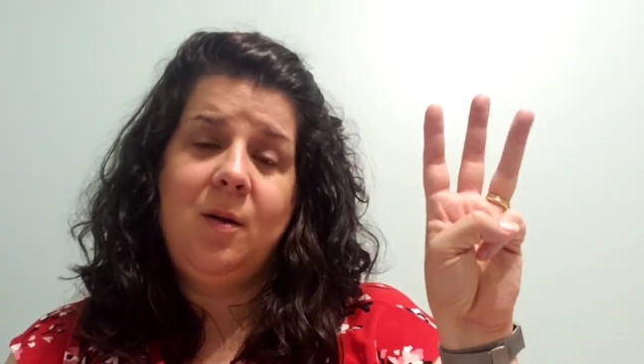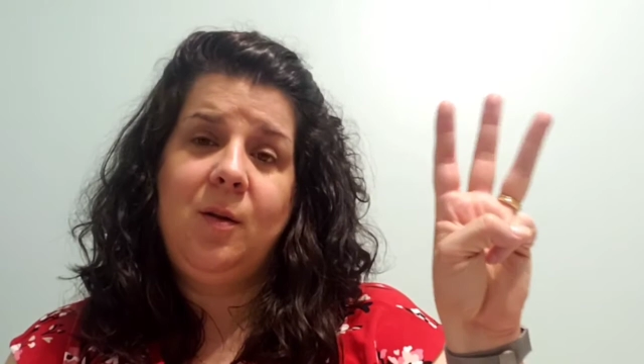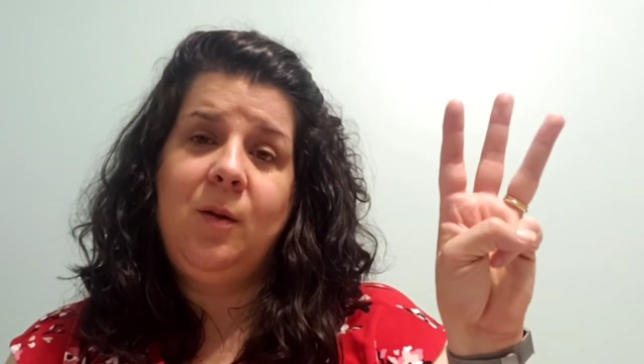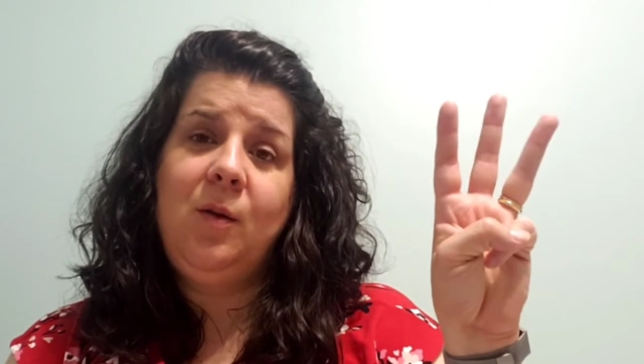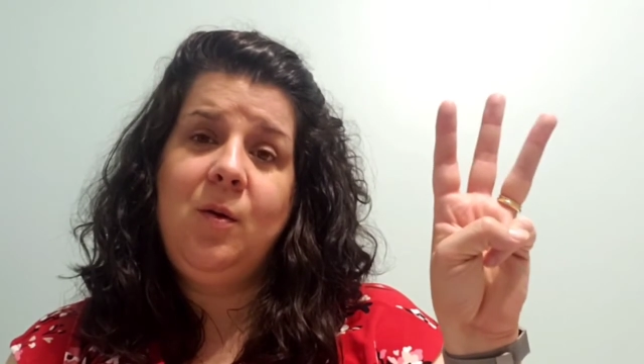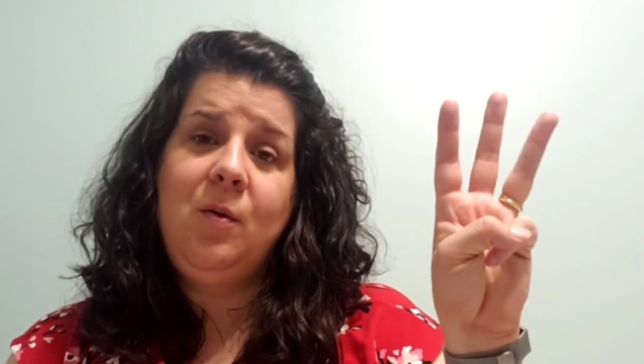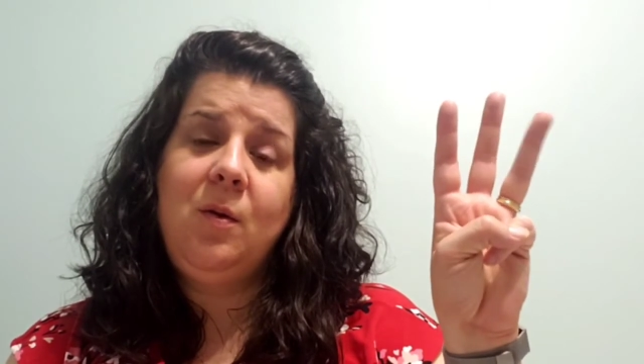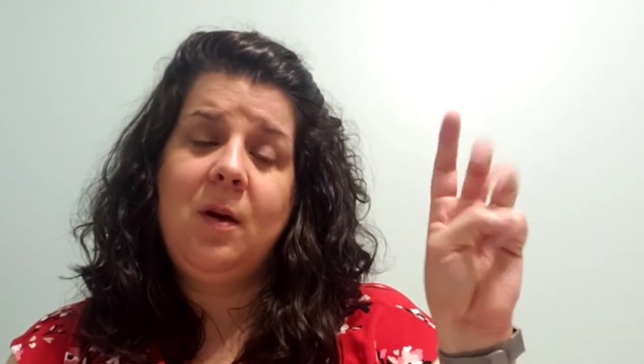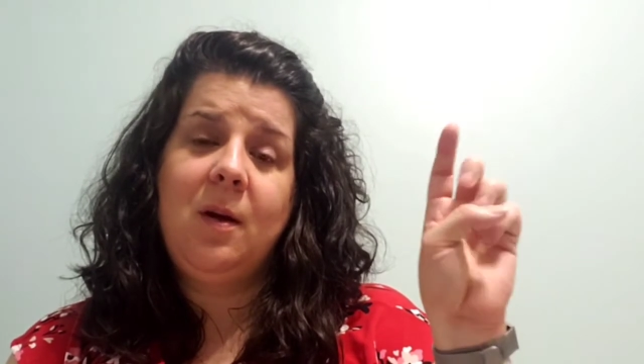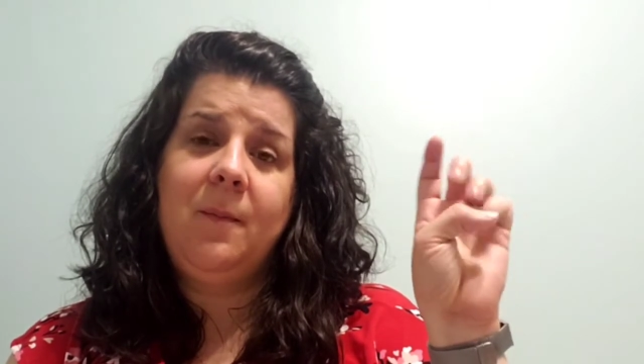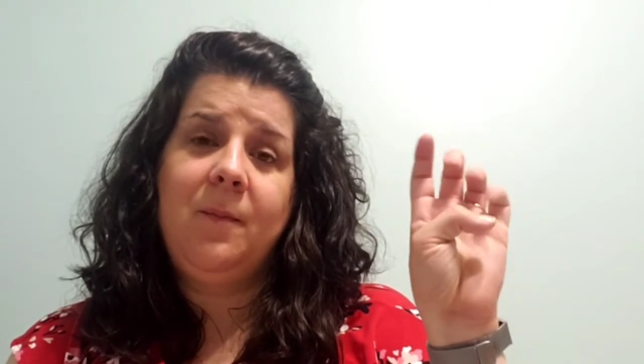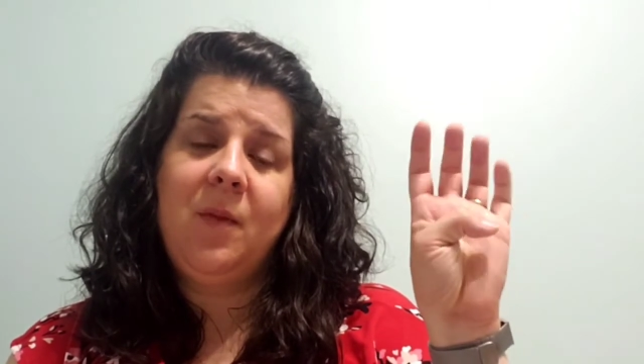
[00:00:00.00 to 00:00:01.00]
Luke,
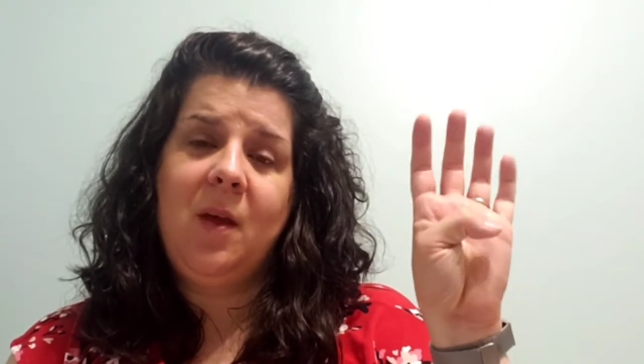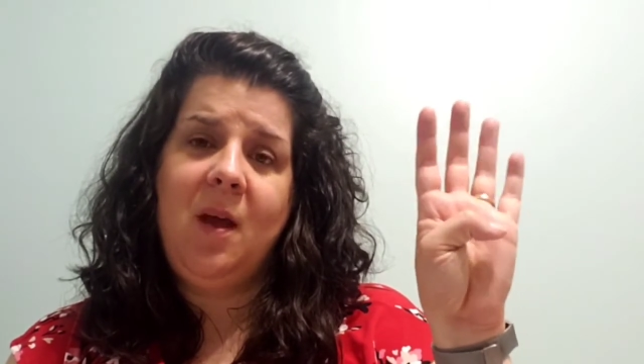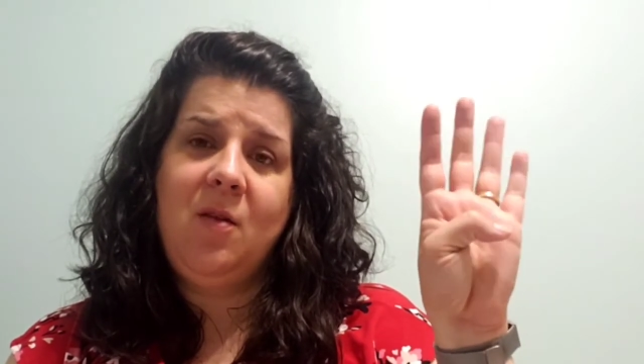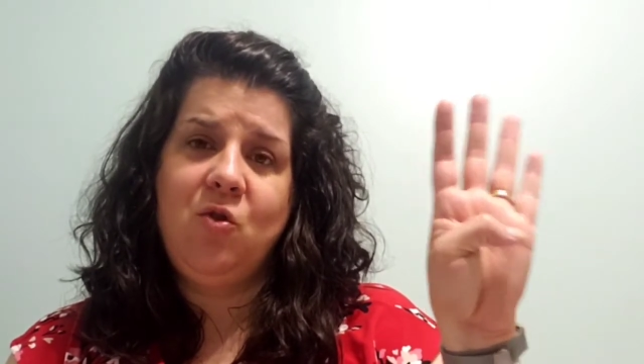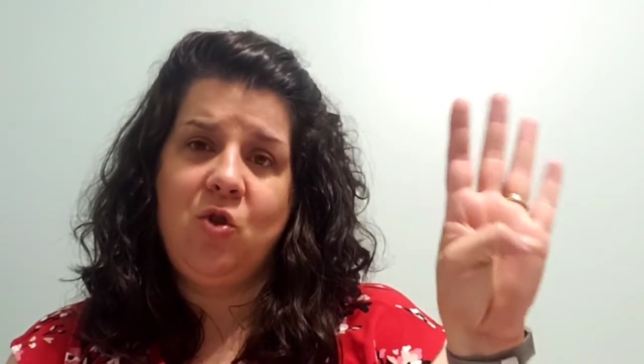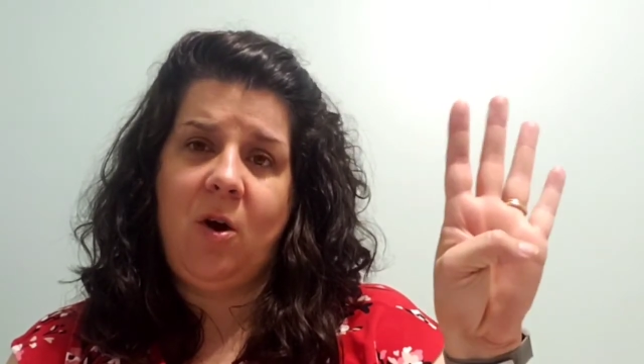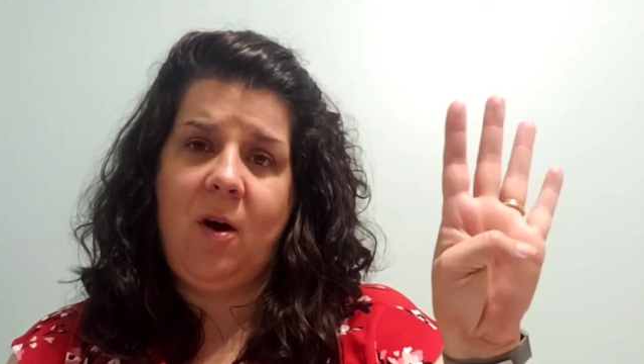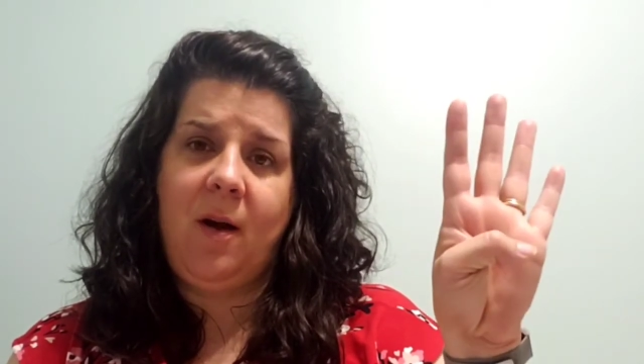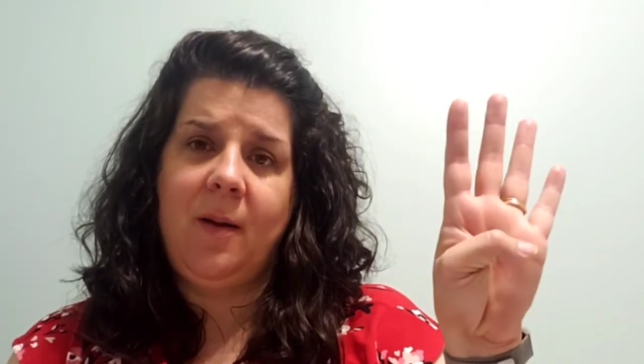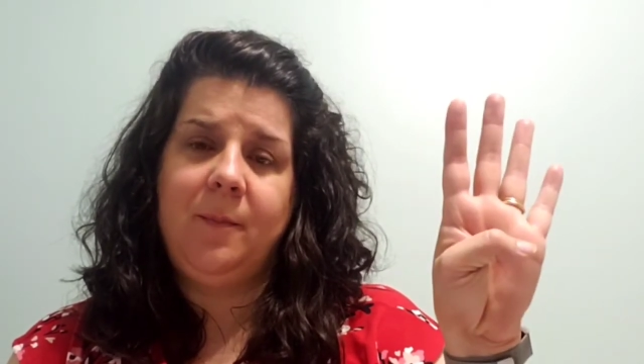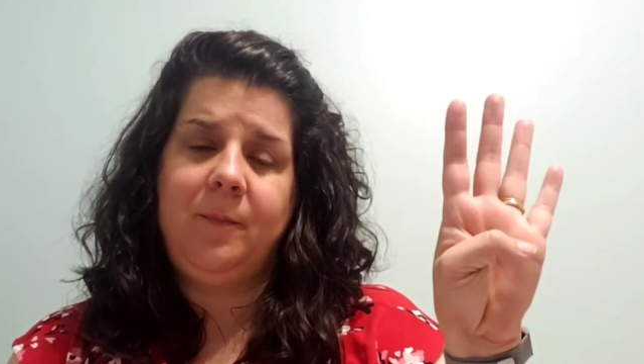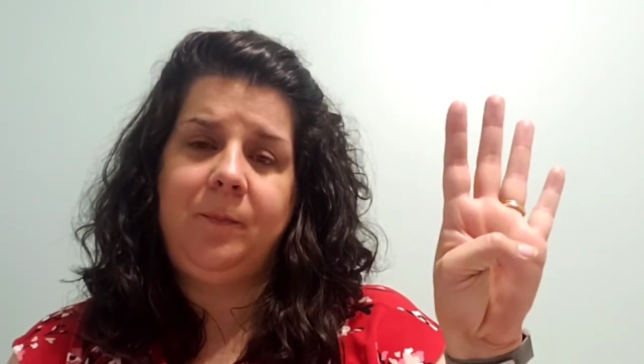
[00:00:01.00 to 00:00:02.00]
and
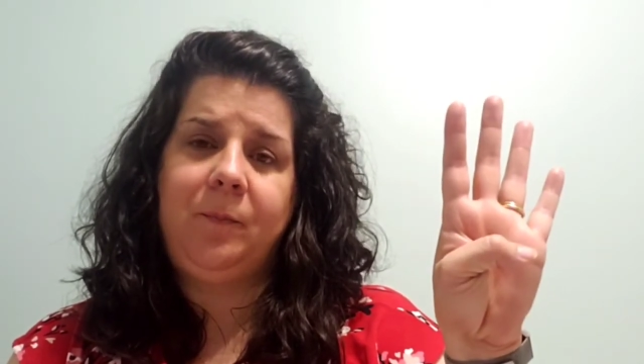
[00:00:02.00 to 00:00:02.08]
John.